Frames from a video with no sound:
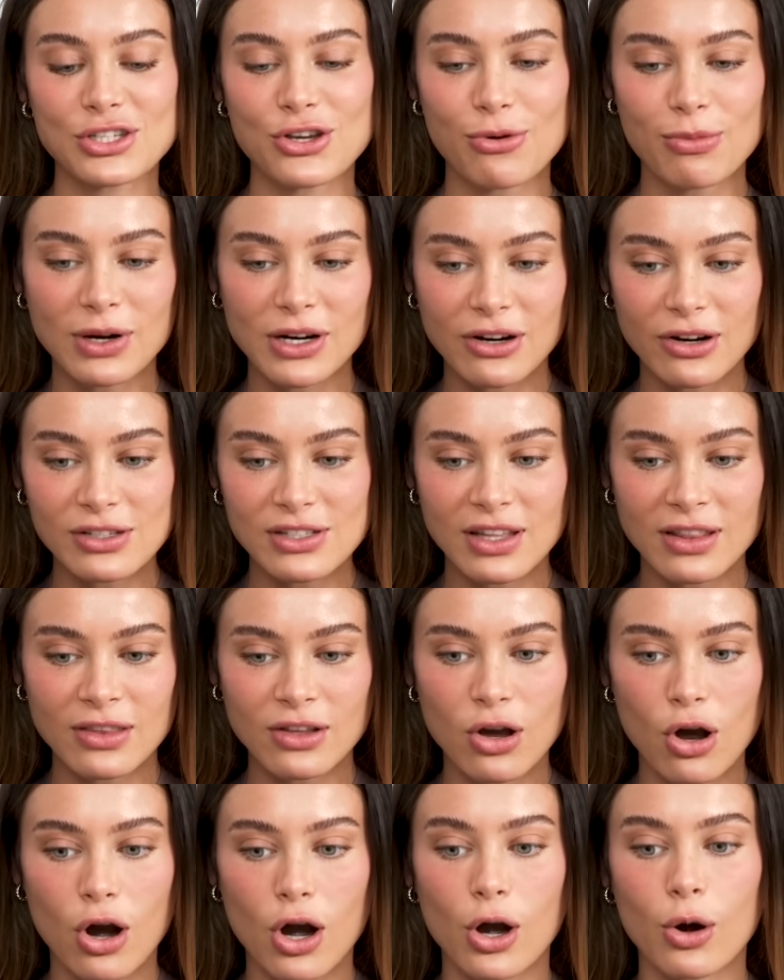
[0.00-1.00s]
2 more girls get in
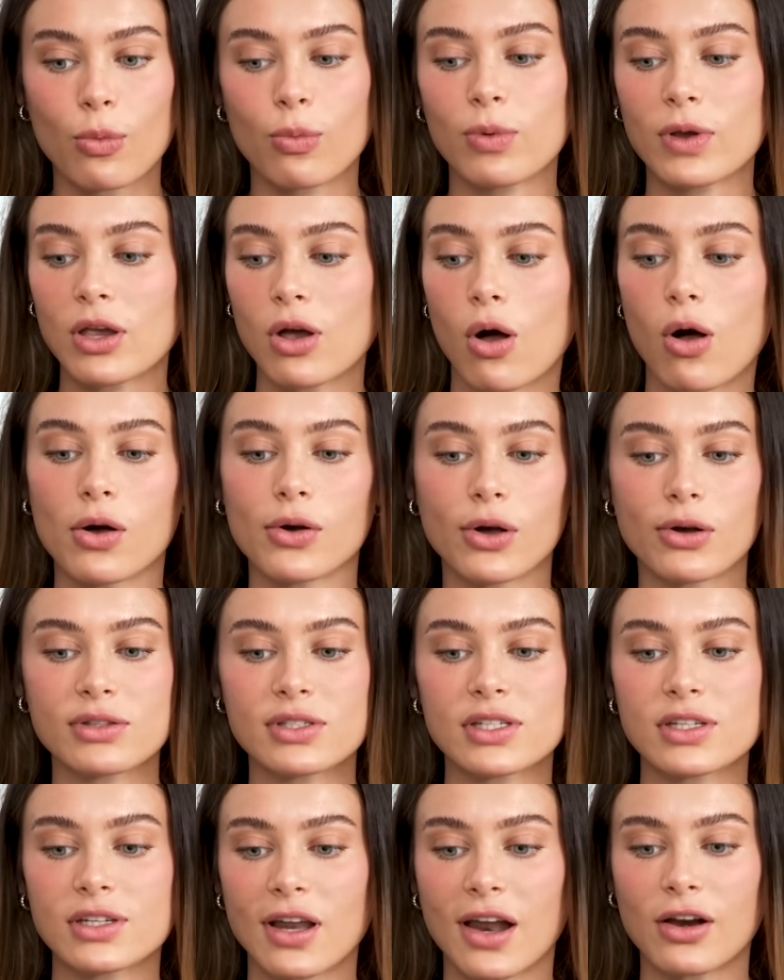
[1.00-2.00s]
the car. We all go
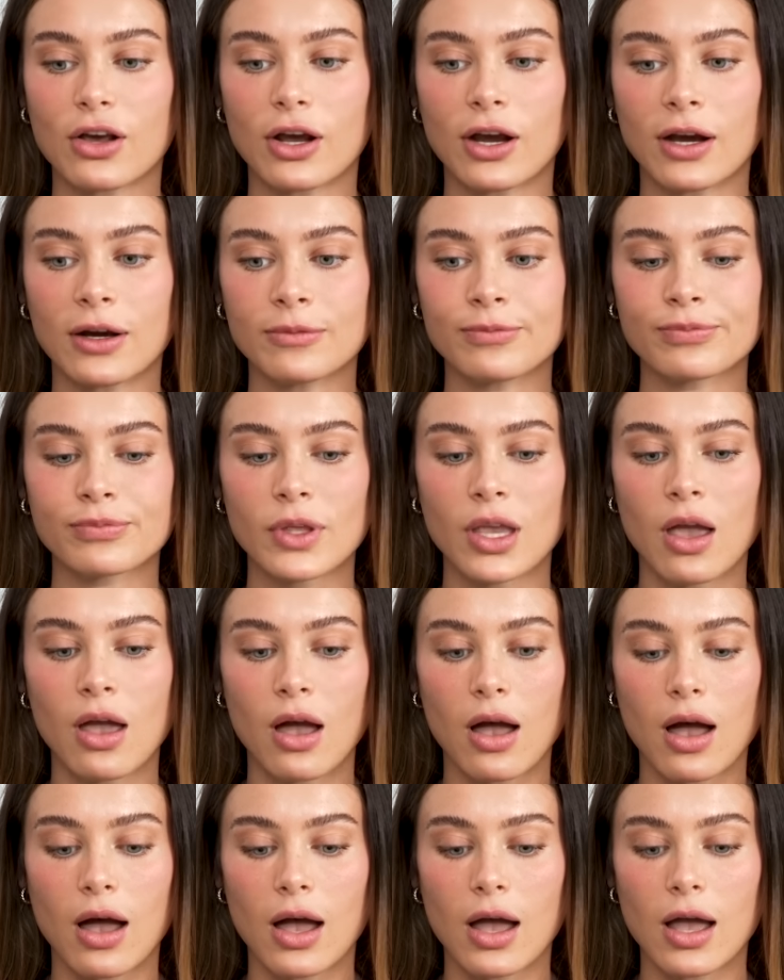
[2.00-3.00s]
to dinner.
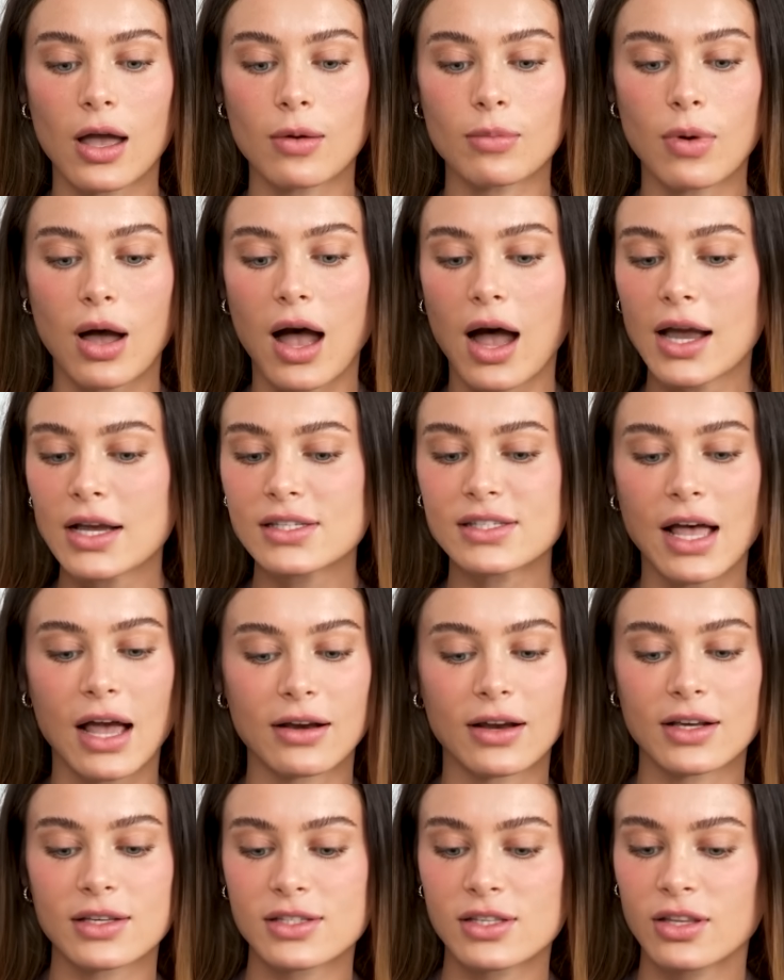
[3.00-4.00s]
I sat
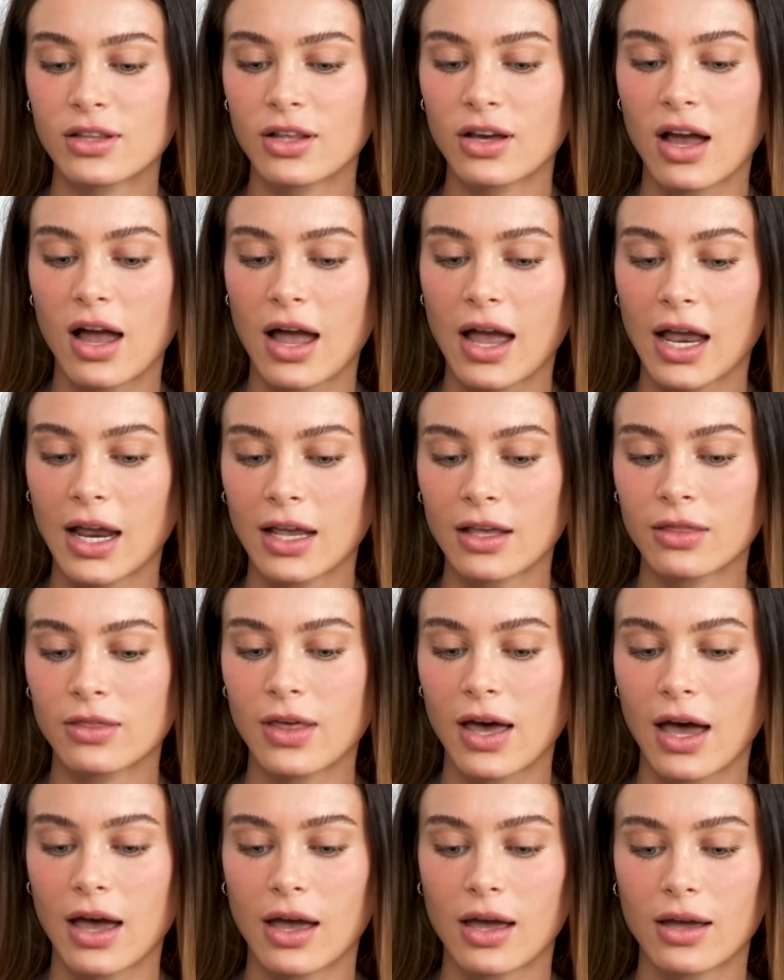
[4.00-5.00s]
next to the guy
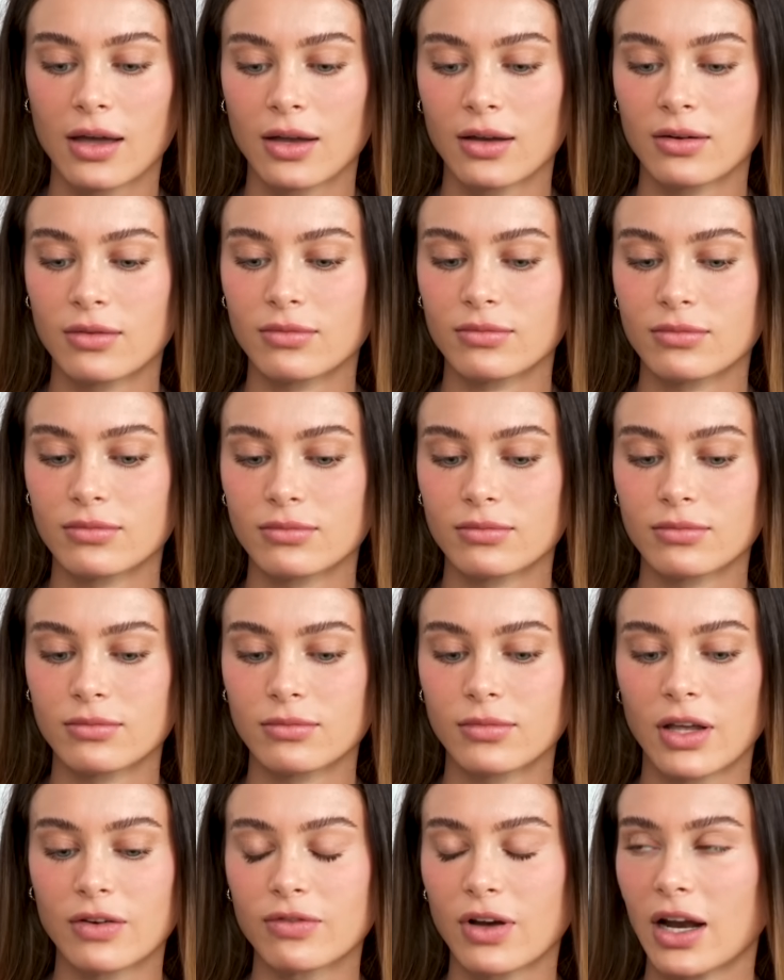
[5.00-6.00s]
that
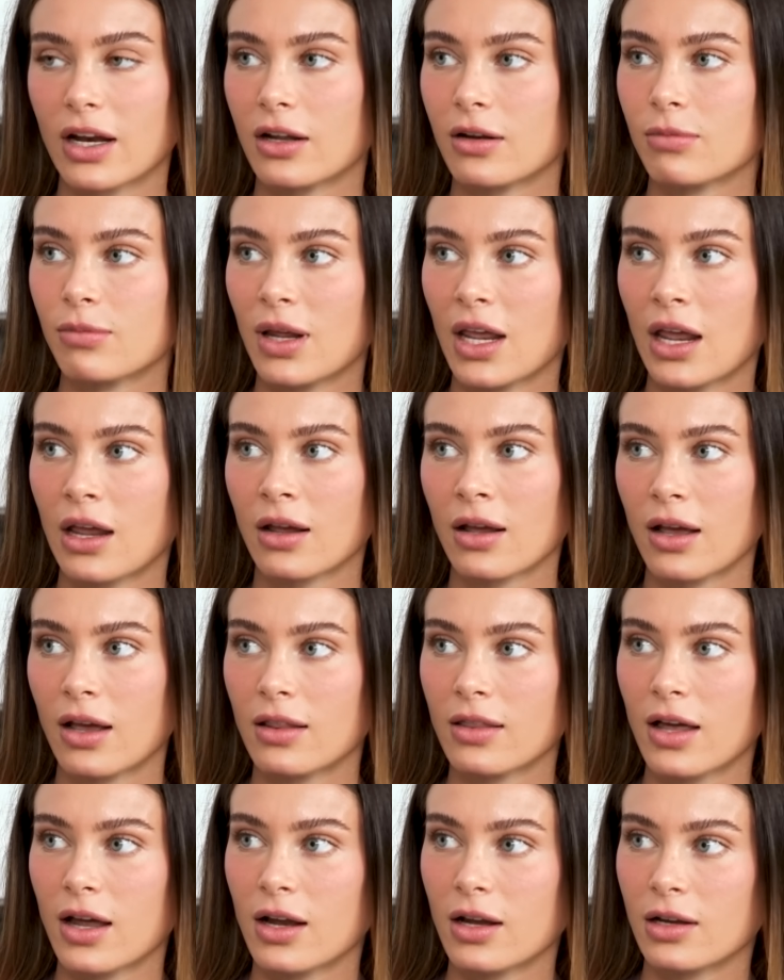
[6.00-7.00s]
invited me,
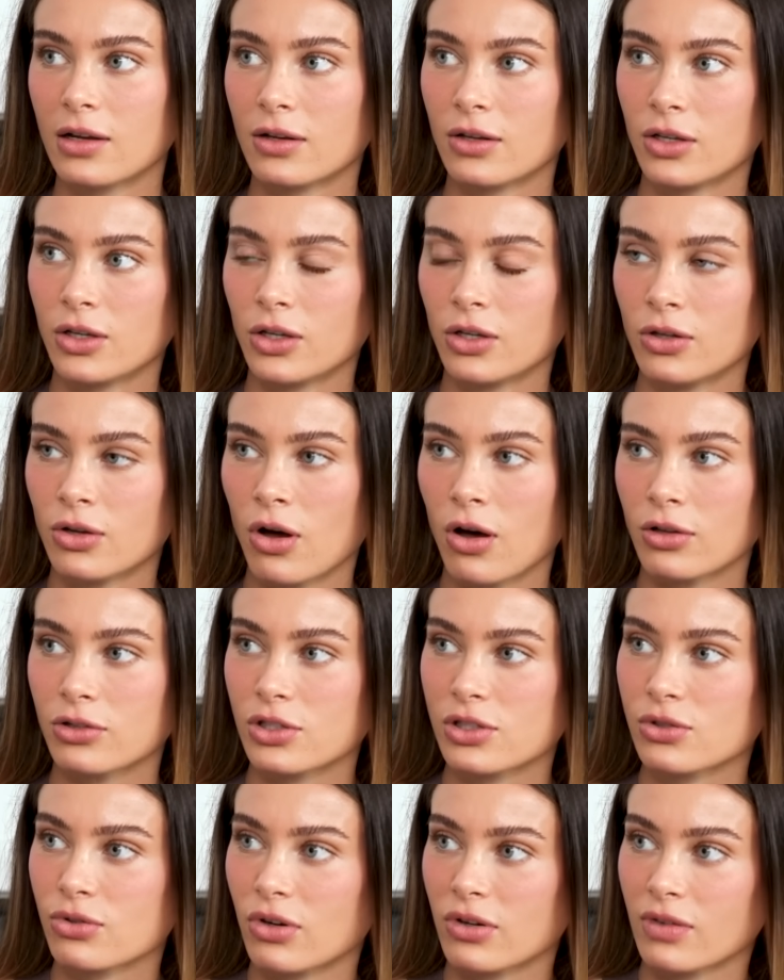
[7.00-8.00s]
and then y'all
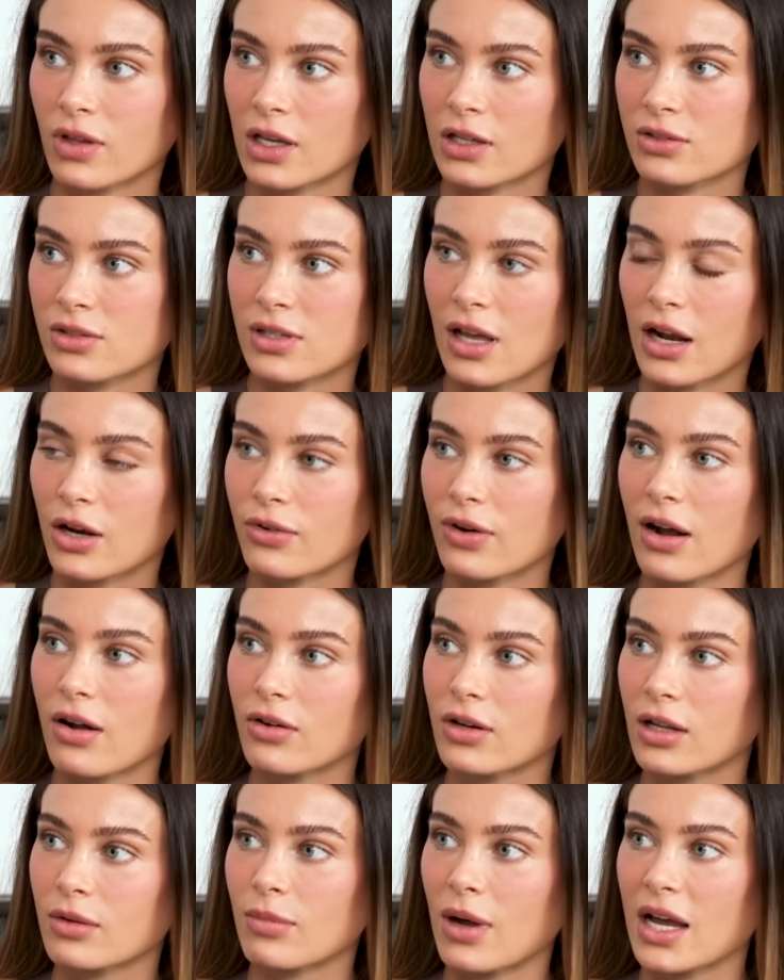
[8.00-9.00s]
just sort of like sat
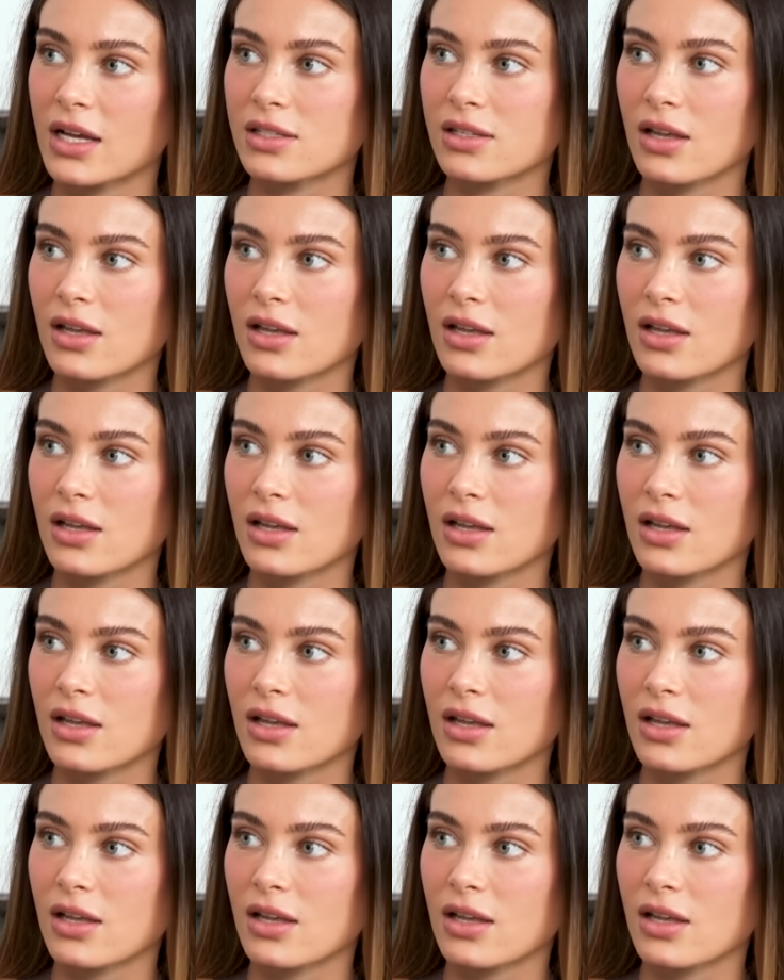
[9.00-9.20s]
around on my